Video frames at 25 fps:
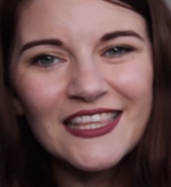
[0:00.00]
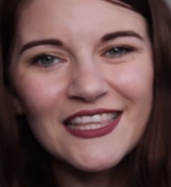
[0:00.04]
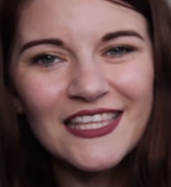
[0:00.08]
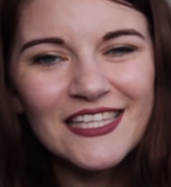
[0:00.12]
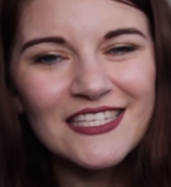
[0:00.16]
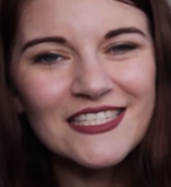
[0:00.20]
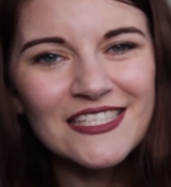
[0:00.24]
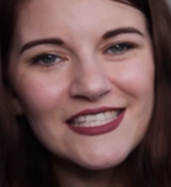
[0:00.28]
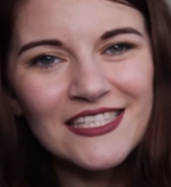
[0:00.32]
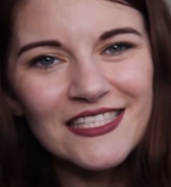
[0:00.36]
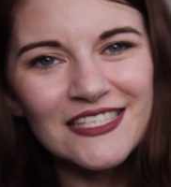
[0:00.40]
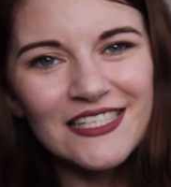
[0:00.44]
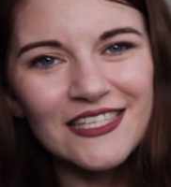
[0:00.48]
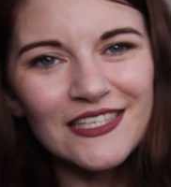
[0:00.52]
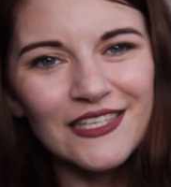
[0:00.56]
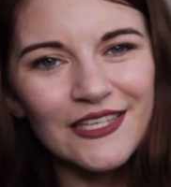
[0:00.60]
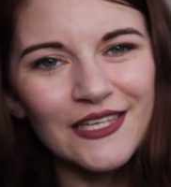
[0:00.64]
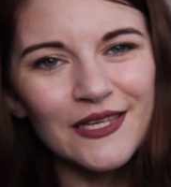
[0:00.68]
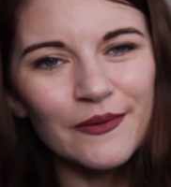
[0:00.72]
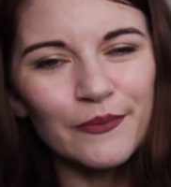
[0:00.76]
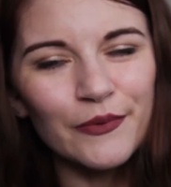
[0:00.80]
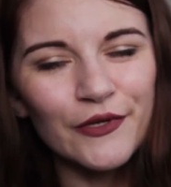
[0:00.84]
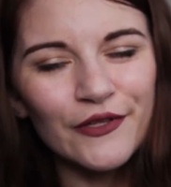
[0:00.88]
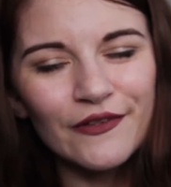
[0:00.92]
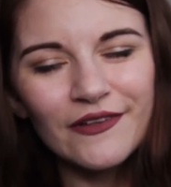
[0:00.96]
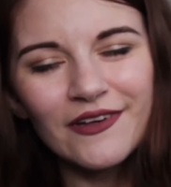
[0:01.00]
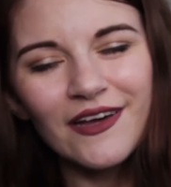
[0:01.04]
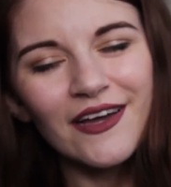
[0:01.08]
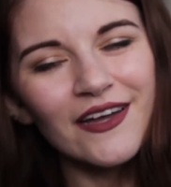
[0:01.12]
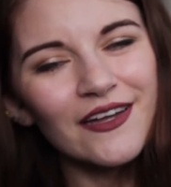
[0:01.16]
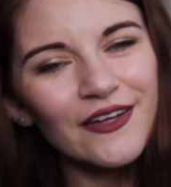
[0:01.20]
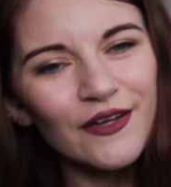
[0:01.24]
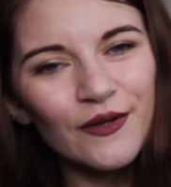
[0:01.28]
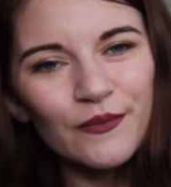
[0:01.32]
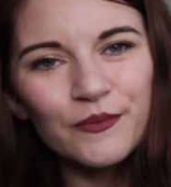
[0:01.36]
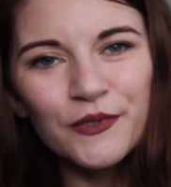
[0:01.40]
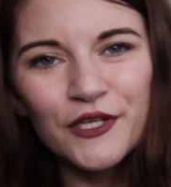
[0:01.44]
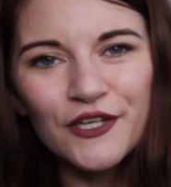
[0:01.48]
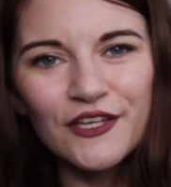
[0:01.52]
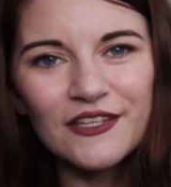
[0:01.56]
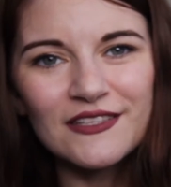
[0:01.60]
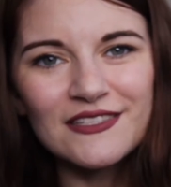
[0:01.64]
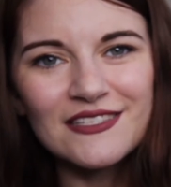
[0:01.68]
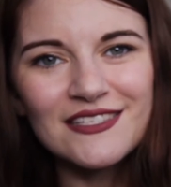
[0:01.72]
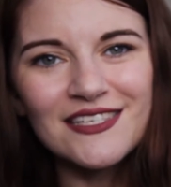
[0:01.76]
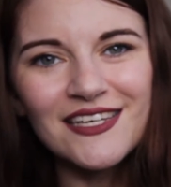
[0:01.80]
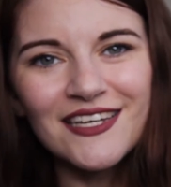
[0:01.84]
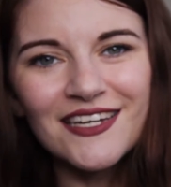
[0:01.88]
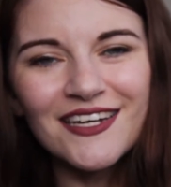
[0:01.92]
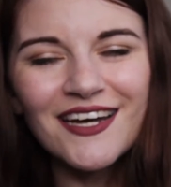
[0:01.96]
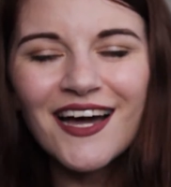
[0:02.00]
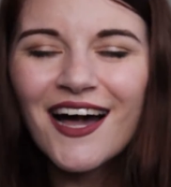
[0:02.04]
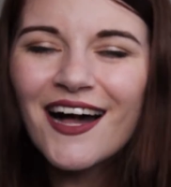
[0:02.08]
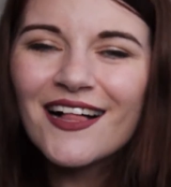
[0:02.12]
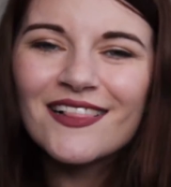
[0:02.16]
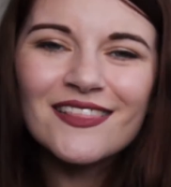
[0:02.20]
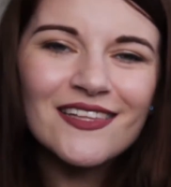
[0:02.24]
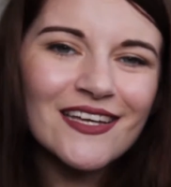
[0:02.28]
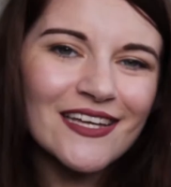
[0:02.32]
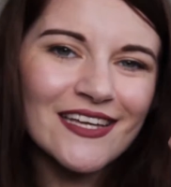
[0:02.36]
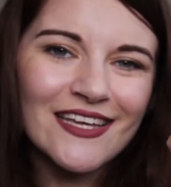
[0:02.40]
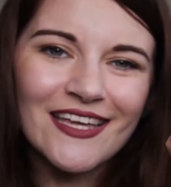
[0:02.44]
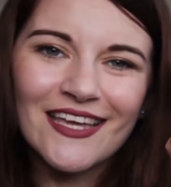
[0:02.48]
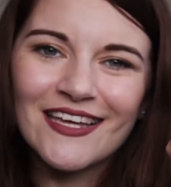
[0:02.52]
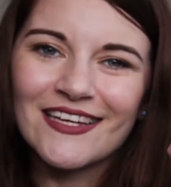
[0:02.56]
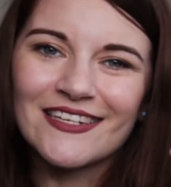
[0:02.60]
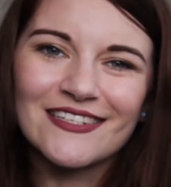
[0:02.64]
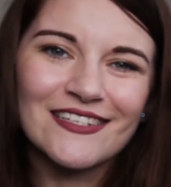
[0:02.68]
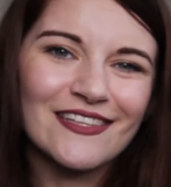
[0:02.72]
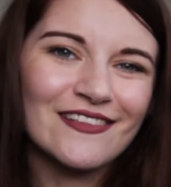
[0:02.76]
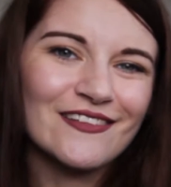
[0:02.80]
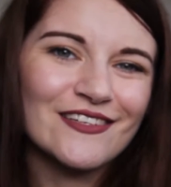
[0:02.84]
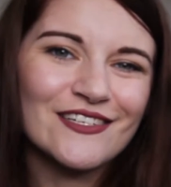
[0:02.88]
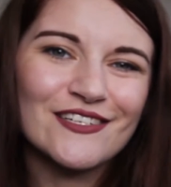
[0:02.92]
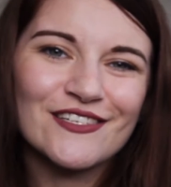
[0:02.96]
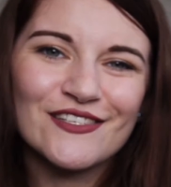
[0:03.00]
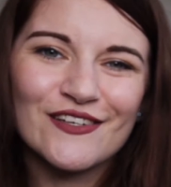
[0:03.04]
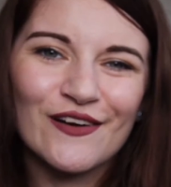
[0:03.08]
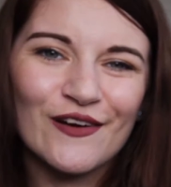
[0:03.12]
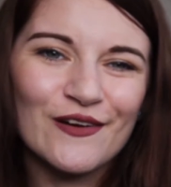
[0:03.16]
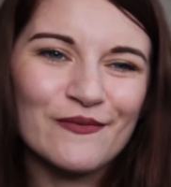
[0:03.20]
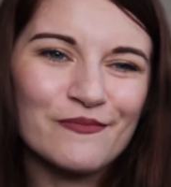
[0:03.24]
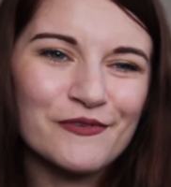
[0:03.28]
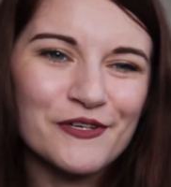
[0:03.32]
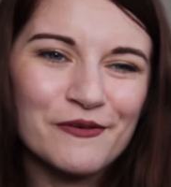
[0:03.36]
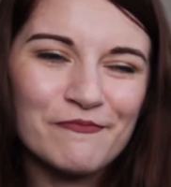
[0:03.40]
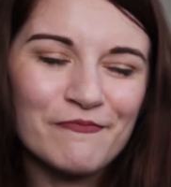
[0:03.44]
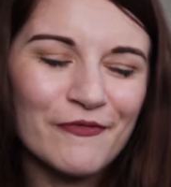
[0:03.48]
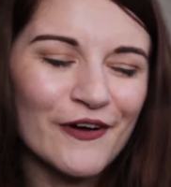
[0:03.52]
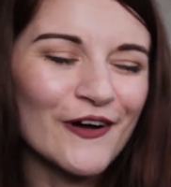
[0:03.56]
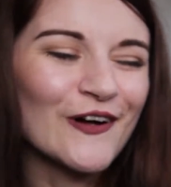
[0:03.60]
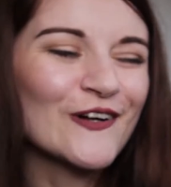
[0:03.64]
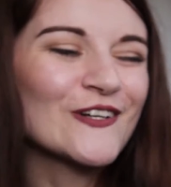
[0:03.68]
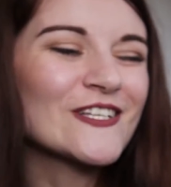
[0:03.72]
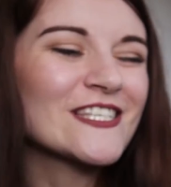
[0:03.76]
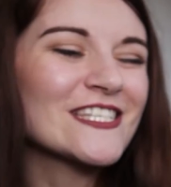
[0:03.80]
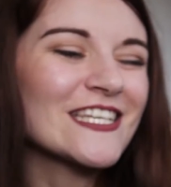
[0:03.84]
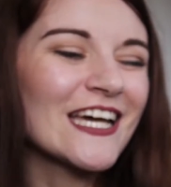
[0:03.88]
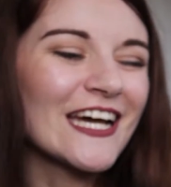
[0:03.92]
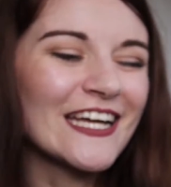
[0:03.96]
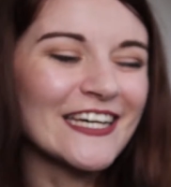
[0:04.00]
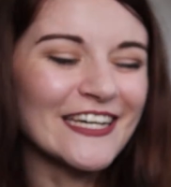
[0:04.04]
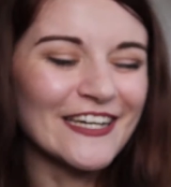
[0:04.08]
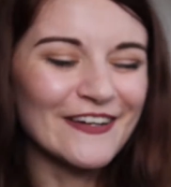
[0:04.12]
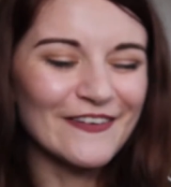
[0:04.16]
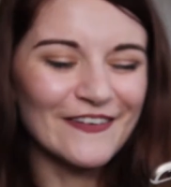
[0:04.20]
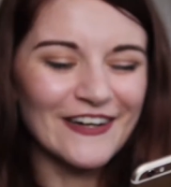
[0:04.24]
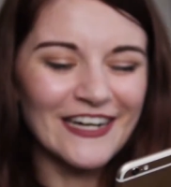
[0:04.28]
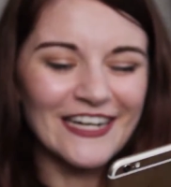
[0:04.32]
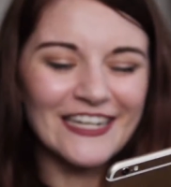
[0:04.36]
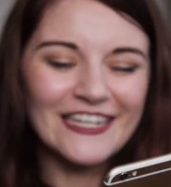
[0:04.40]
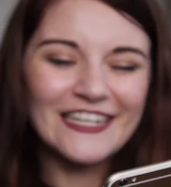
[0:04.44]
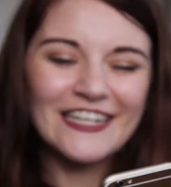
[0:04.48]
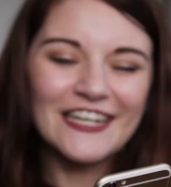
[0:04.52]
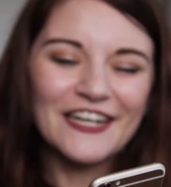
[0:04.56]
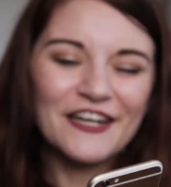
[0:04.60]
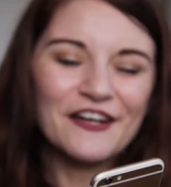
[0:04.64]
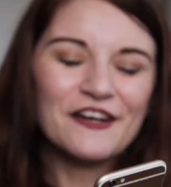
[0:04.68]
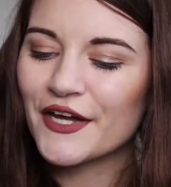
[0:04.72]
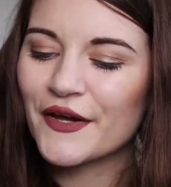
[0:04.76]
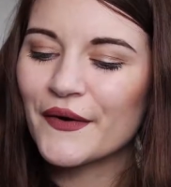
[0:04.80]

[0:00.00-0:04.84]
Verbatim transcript: This is the label, I hope you can see it. I'll link it in the description box anyway.